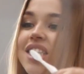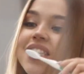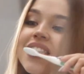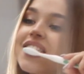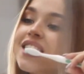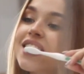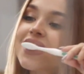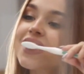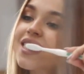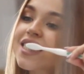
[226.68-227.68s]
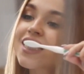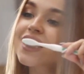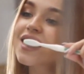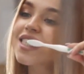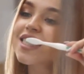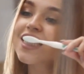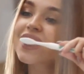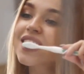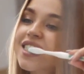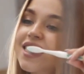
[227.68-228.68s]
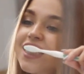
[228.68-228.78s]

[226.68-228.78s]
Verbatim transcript: if you brush your teeth and you brush your Invisalign